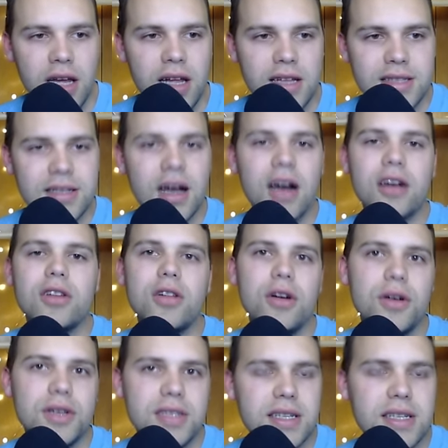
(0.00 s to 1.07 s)
It's not
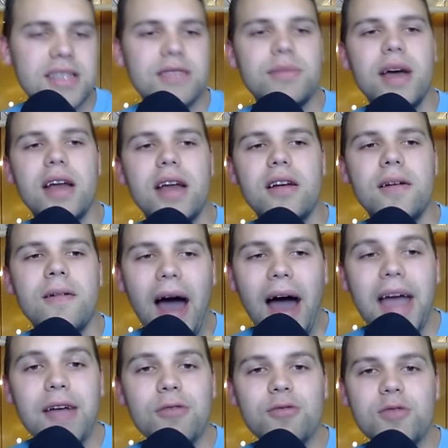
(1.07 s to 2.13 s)
close, it doesn't matter.
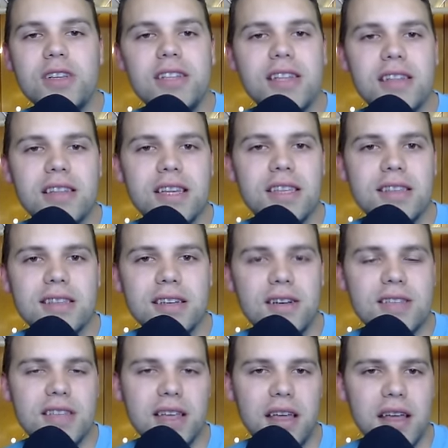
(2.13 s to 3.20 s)
I really think that there
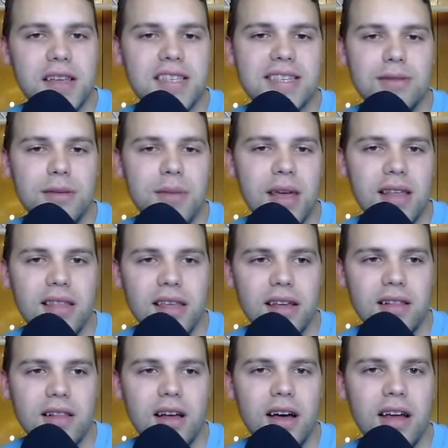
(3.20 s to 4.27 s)
is a case to be made that
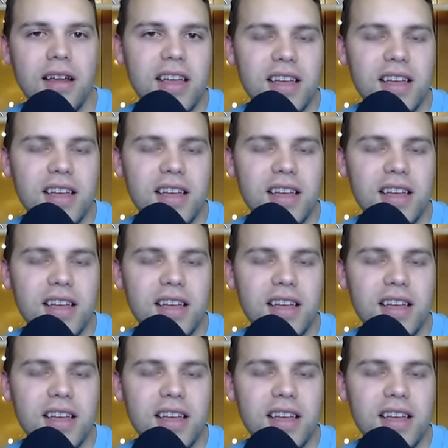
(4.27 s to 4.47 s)
Yelan